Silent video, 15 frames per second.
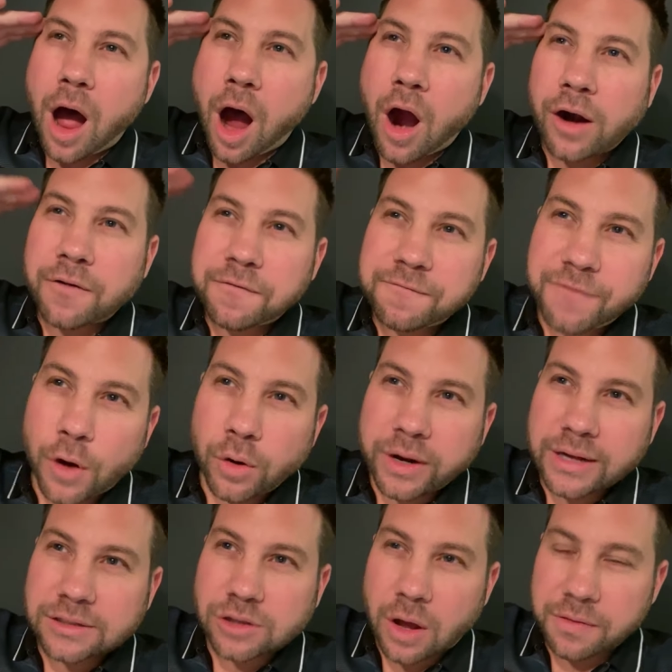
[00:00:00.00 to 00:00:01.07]
our
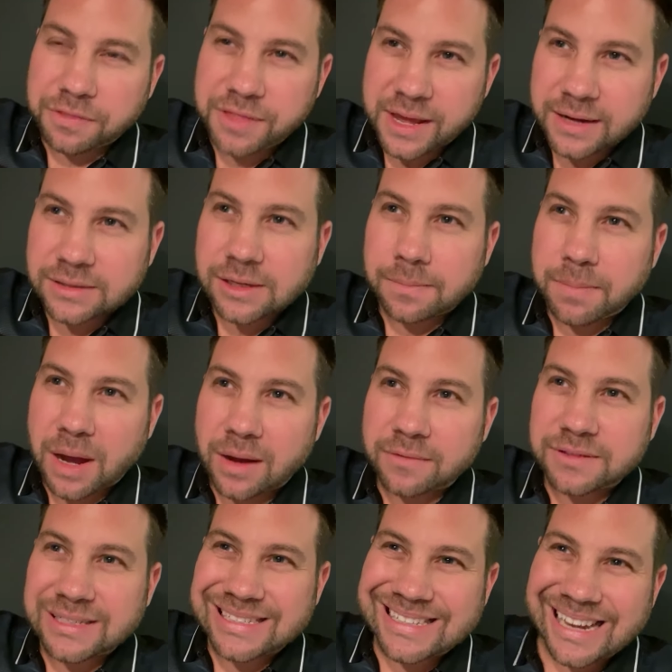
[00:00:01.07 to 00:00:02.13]
focus on things
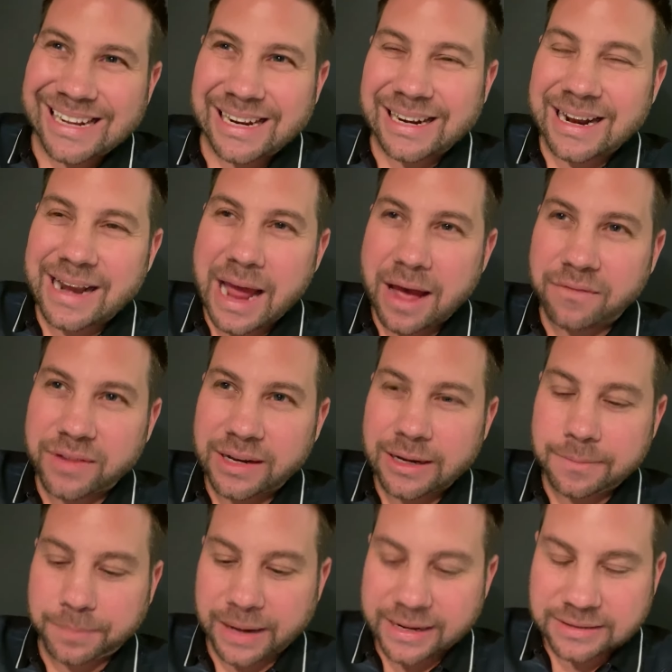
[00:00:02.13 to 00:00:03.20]
above, seated in
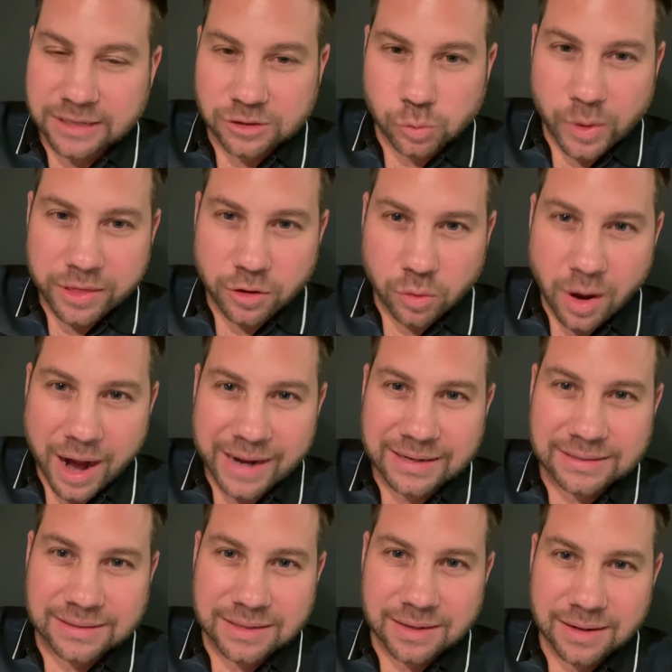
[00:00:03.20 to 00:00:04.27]
heavenly places with
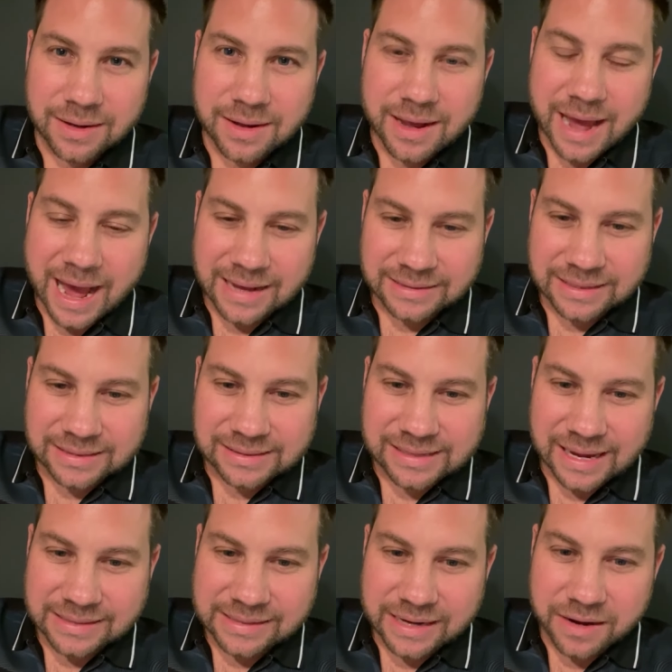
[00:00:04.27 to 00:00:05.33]
Christ, as it
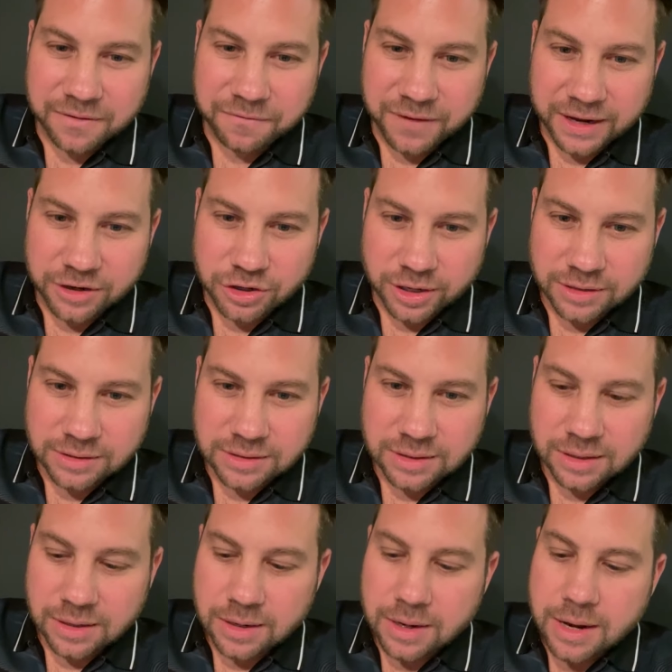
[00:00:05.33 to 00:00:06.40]
says in
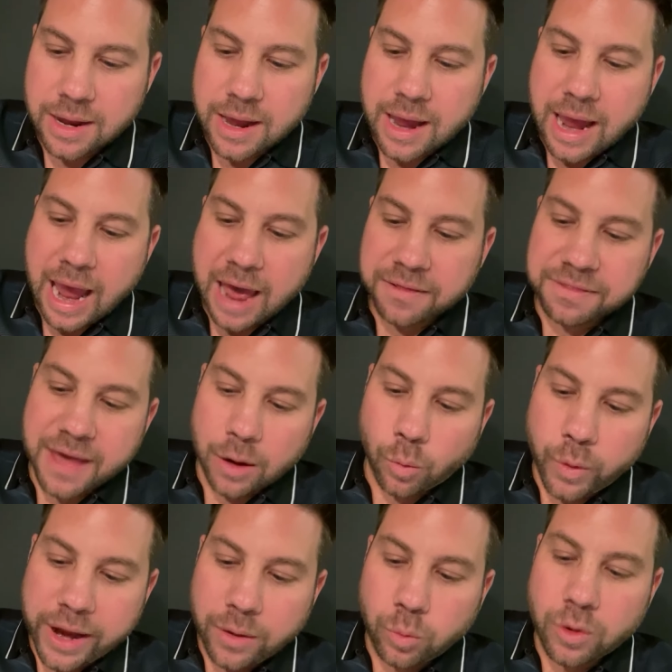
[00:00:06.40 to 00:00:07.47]
Ephesians, and
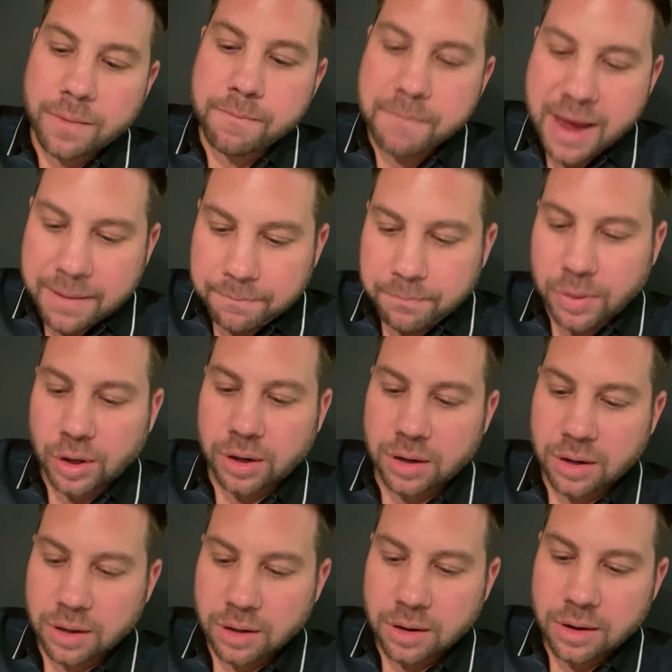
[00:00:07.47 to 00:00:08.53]
that we
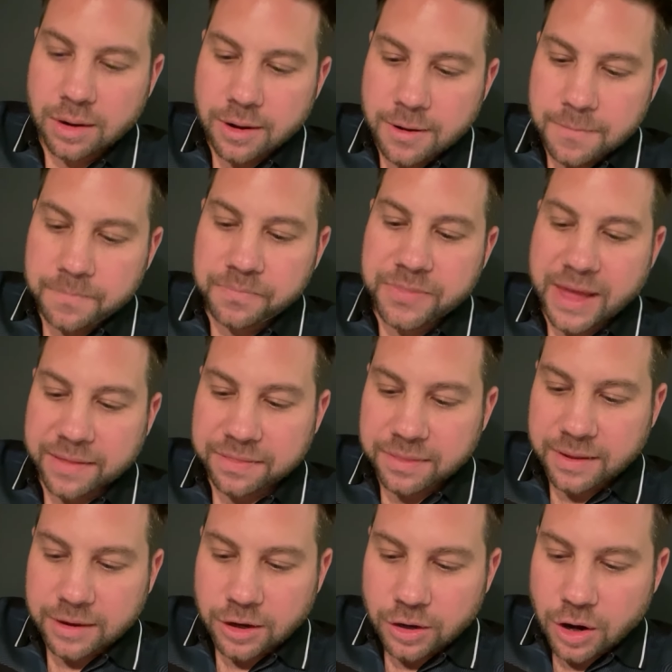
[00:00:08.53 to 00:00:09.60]
remember
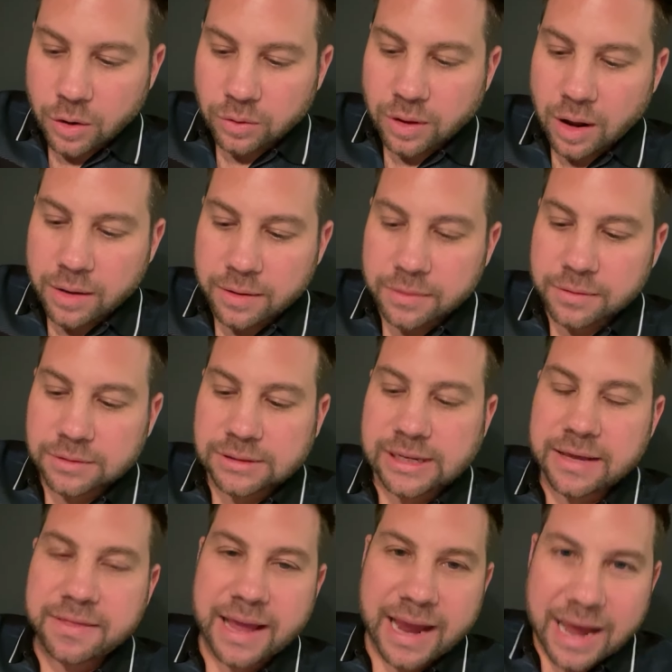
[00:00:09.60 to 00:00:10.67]
that, you know,
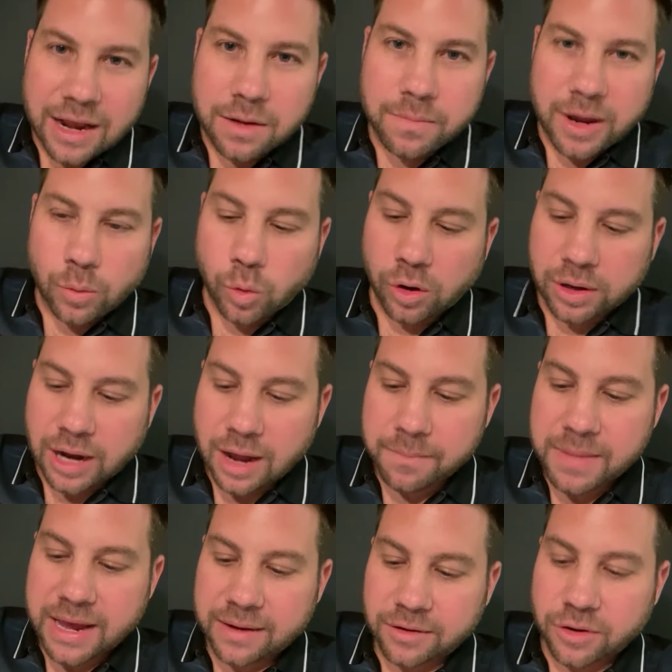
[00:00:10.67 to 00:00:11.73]
see, the enemy will
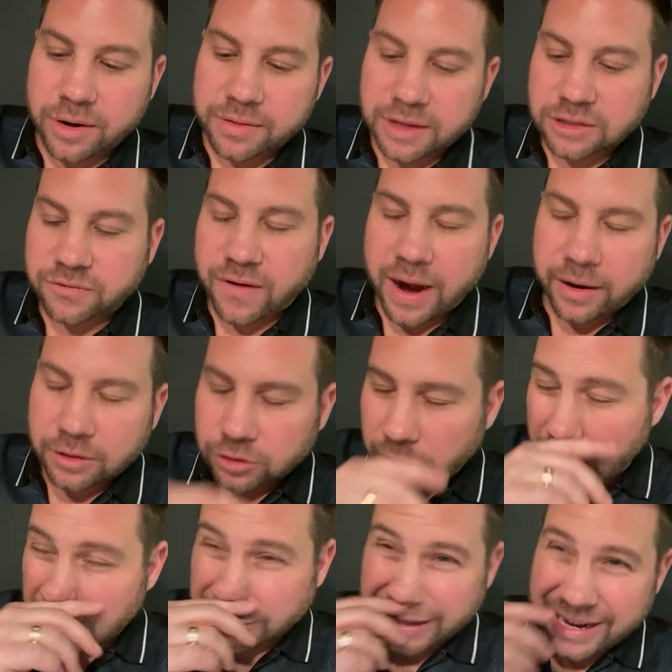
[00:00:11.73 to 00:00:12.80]
come in during these fiery
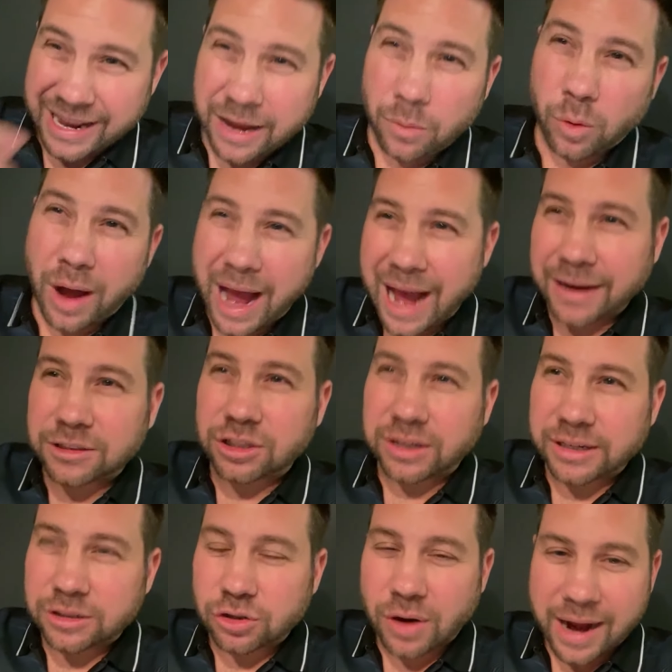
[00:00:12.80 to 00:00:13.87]
trials and he will
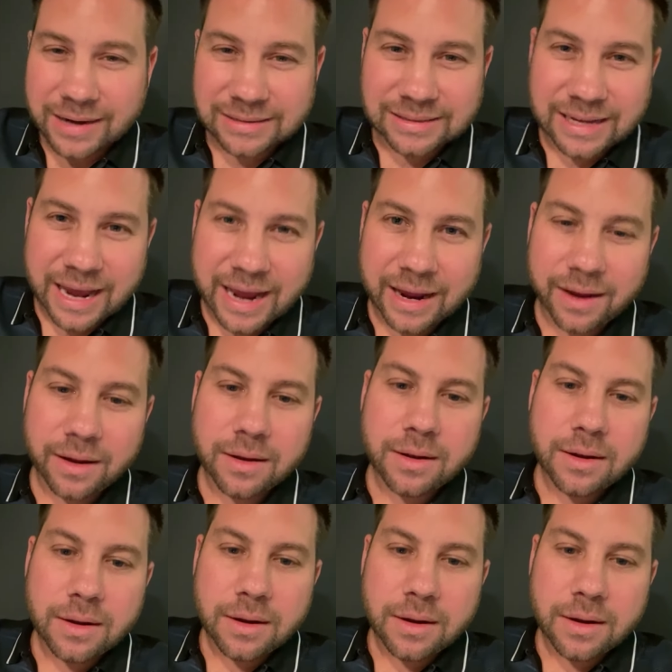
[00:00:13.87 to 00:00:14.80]
actually try to say,